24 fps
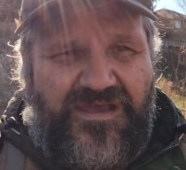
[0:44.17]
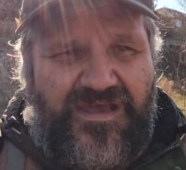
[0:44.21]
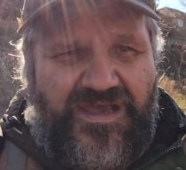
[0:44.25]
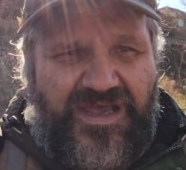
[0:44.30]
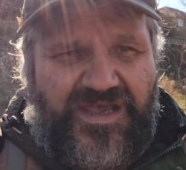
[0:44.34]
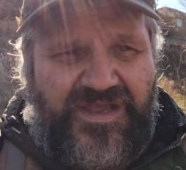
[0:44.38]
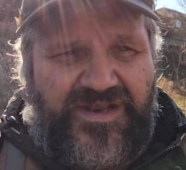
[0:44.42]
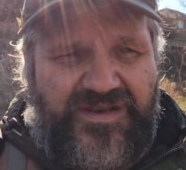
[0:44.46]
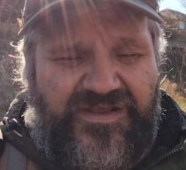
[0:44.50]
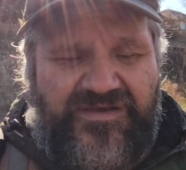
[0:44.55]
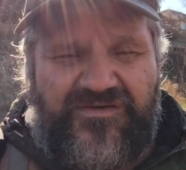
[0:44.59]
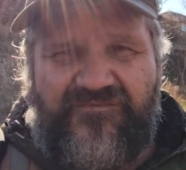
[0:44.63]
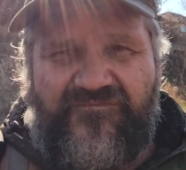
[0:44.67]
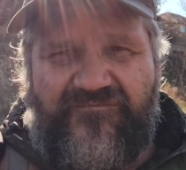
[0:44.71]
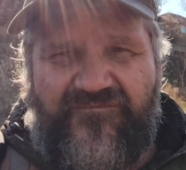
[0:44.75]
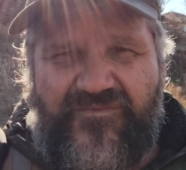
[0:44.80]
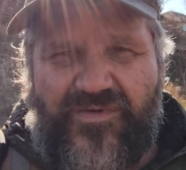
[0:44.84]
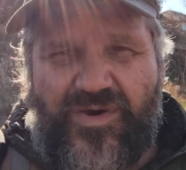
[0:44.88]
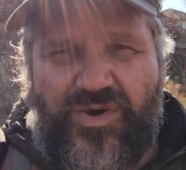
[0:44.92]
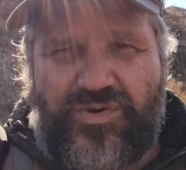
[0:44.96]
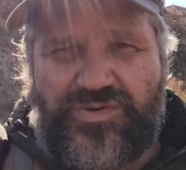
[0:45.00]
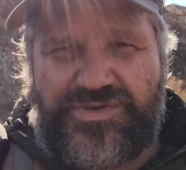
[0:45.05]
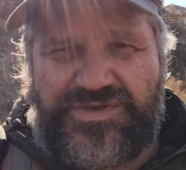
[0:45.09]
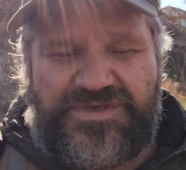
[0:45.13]
and
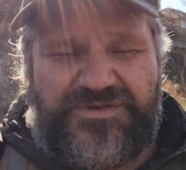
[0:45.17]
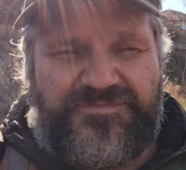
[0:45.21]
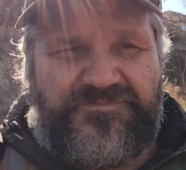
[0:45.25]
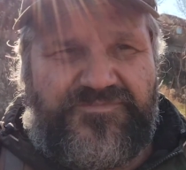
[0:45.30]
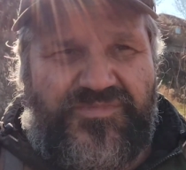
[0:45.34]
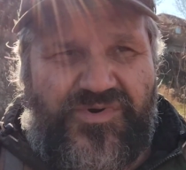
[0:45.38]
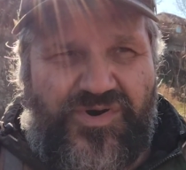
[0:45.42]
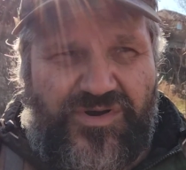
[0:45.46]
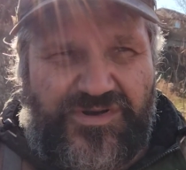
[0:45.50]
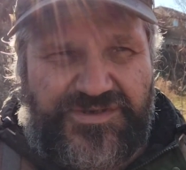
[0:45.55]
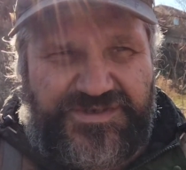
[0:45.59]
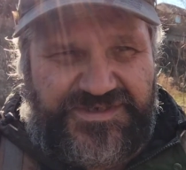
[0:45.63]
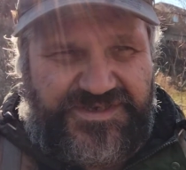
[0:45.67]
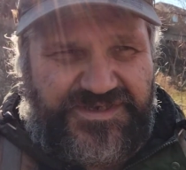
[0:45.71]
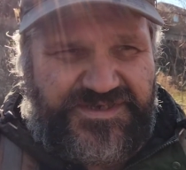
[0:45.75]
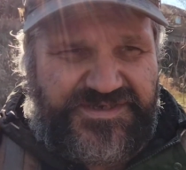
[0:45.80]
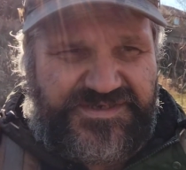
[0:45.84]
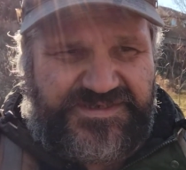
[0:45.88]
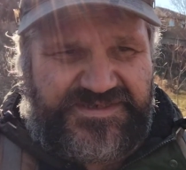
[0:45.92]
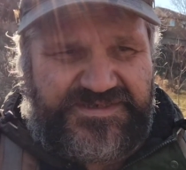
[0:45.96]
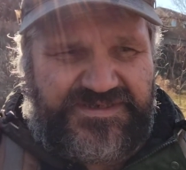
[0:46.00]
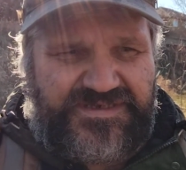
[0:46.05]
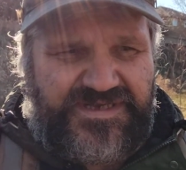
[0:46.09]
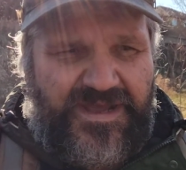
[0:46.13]
voting
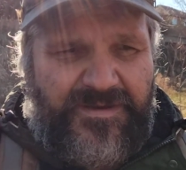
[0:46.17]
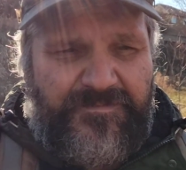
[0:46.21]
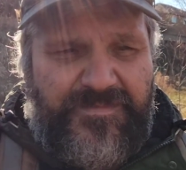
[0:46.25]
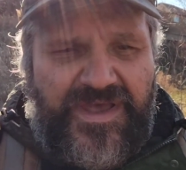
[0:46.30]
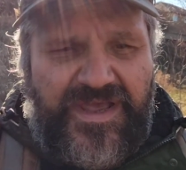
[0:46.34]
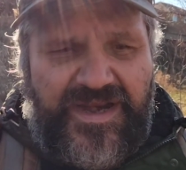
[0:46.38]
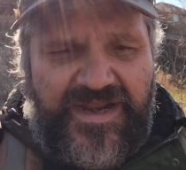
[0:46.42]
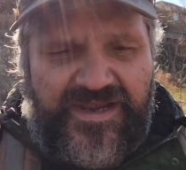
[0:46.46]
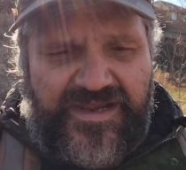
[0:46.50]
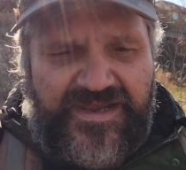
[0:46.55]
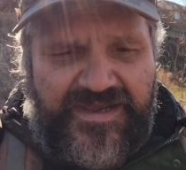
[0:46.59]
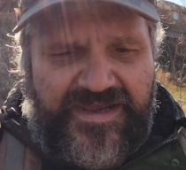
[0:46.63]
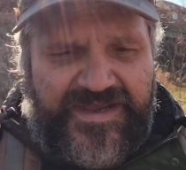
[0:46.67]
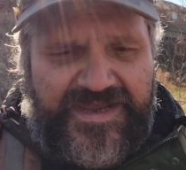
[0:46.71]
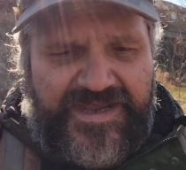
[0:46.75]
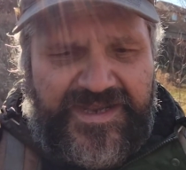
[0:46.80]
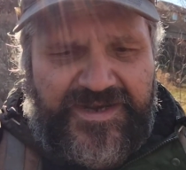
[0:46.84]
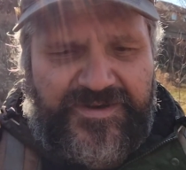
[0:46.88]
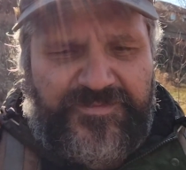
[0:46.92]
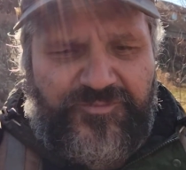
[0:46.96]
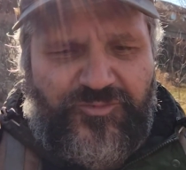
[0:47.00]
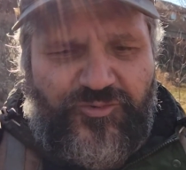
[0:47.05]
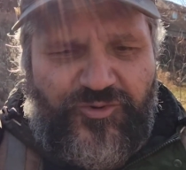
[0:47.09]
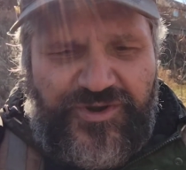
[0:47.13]
process America
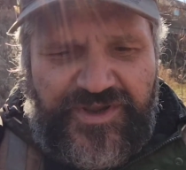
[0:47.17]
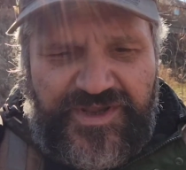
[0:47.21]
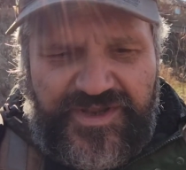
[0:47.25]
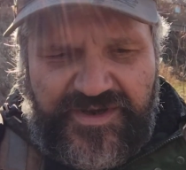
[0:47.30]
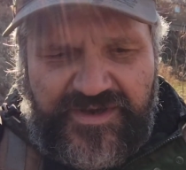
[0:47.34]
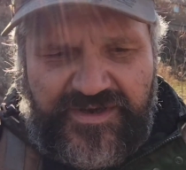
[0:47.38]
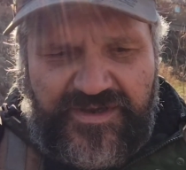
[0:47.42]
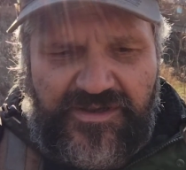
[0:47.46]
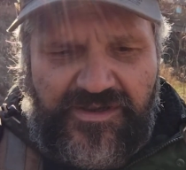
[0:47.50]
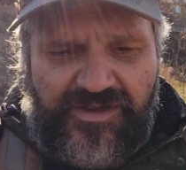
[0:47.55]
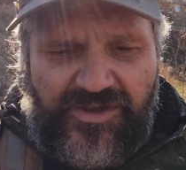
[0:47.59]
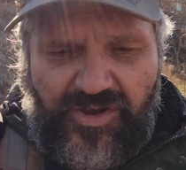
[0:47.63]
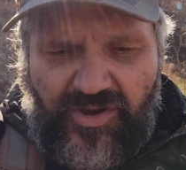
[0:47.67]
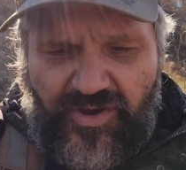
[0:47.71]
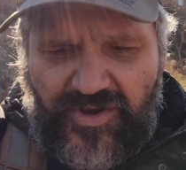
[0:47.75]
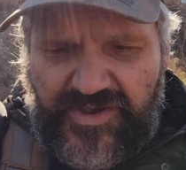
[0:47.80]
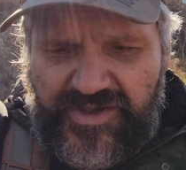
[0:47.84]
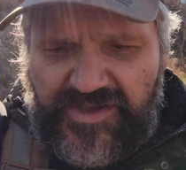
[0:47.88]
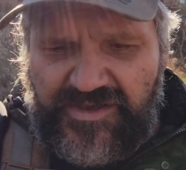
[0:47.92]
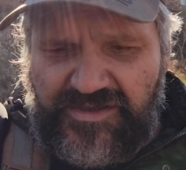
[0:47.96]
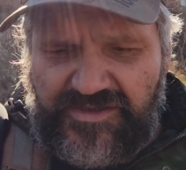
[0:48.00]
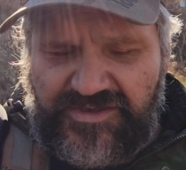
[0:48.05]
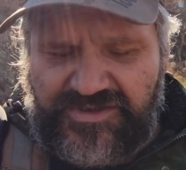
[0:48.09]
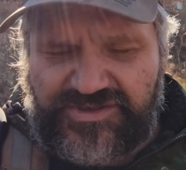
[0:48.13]
can bring
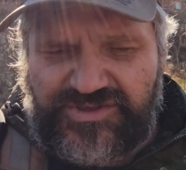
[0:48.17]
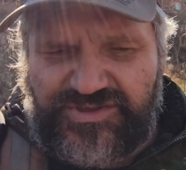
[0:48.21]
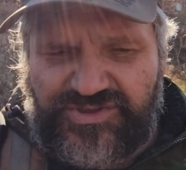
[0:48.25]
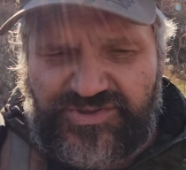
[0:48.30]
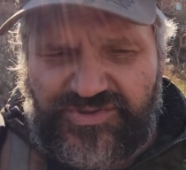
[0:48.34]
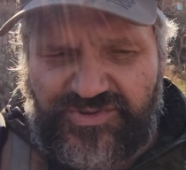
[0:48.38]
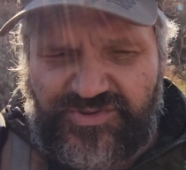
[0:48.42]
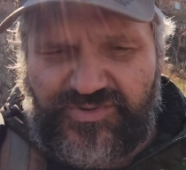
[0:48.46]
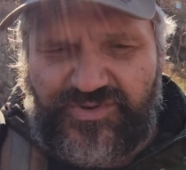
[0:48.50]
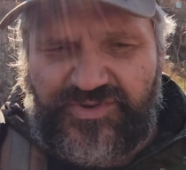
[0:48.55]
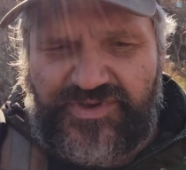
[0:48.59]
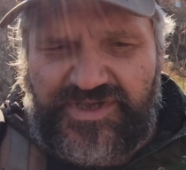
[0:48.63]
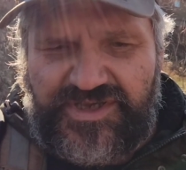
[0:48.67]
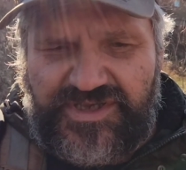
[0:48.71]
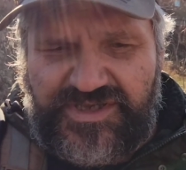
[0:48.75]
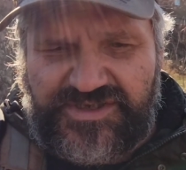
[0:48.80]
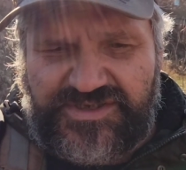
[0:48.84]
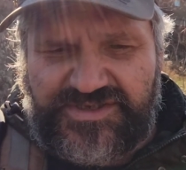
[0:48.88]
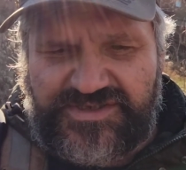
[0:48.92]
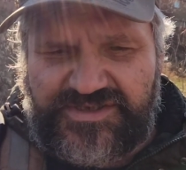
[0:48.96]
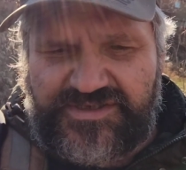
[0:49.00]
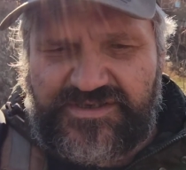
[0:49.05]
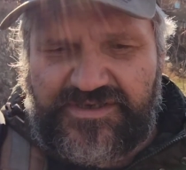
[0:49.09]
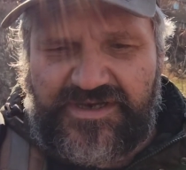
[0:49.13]
loyal to
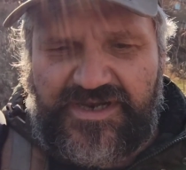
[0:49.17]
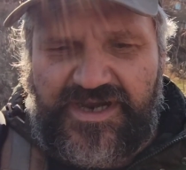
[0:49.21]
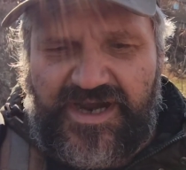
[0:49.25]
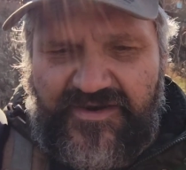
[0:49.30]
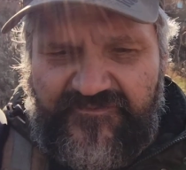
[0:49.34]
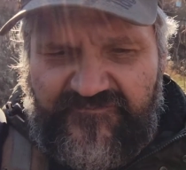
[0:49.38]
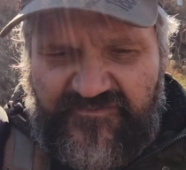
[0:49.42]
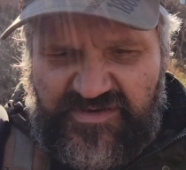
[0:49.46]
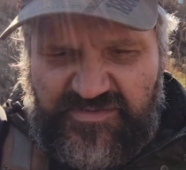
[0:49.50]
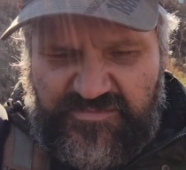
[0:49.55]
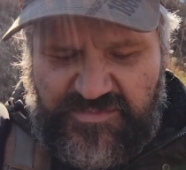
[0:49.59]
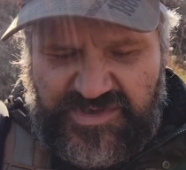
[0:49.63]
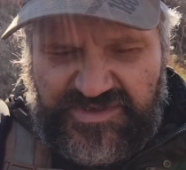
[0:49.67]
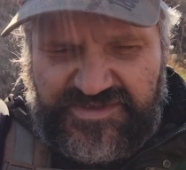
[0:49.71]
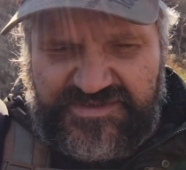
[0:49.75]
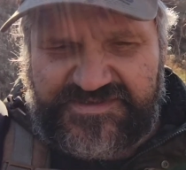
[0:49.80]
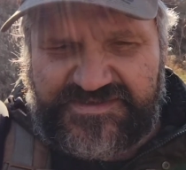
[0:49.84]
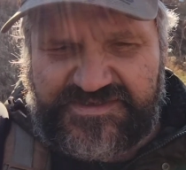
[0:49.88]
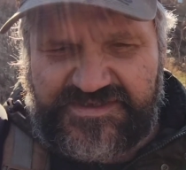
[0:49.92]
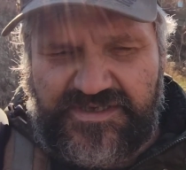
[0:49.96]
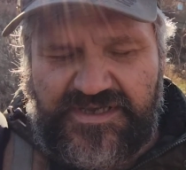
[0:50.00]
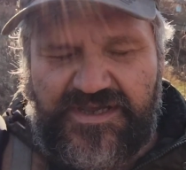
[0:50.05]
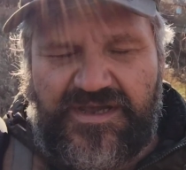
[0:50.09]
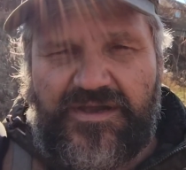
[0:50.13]
its governments
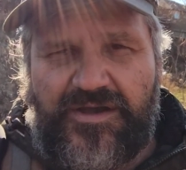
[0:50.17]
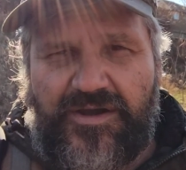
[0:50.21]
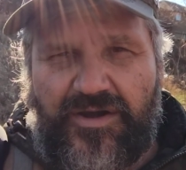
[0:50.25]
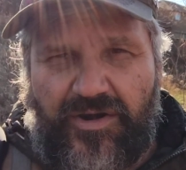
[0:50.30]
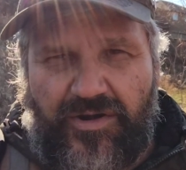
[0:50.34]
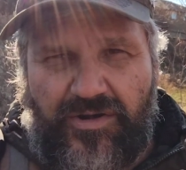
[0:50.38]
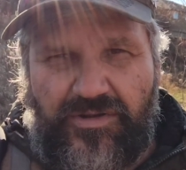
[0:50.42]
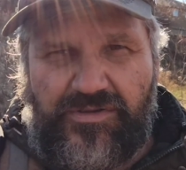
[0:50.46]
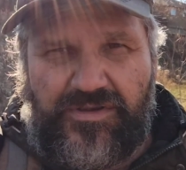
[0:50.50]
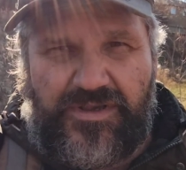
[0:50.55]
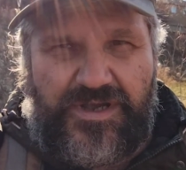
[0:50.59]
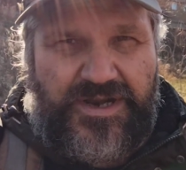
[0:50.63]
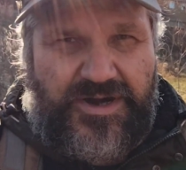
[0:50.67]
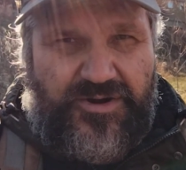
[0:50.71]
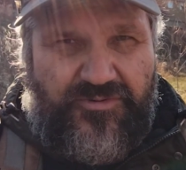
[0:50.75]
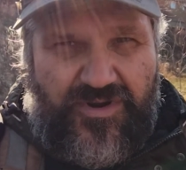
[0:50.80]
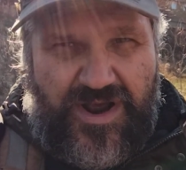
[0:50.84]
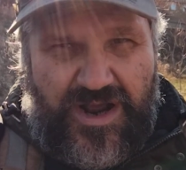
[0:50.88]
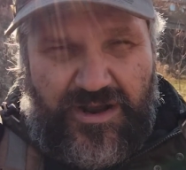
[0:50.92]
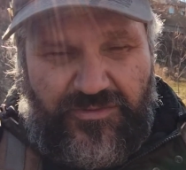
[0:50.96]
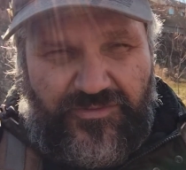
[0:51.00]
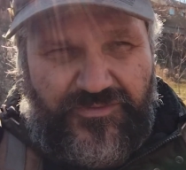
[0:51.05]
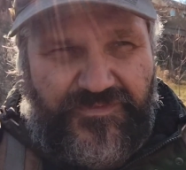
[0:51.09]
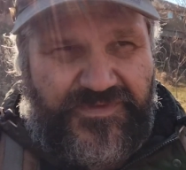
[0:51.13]
all
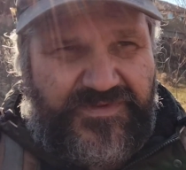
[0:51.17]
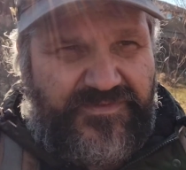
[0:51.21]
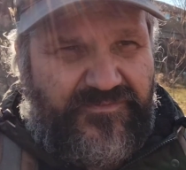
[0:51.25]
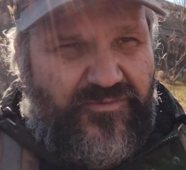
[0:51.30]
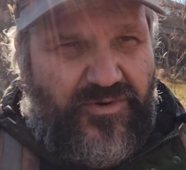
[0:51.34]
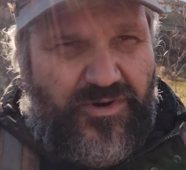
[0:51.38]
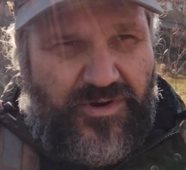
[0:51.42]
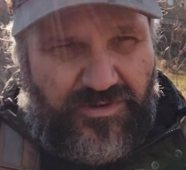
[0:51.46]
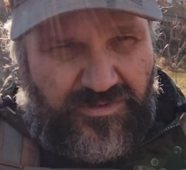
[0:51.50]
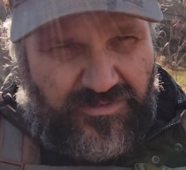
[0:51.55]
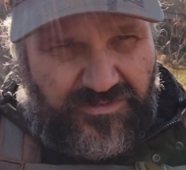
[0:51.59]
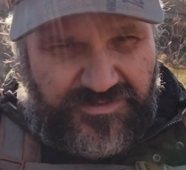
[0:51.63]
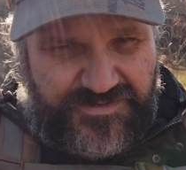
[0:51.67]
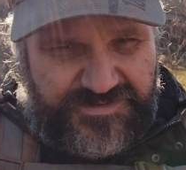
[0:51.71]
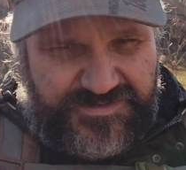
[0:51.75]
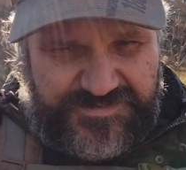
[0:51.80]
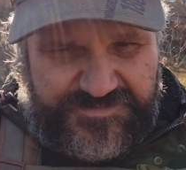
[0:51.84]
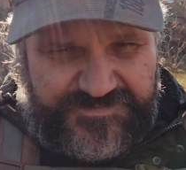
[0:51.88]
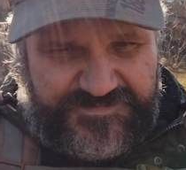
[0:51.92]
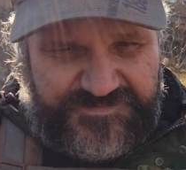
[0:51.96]
around the world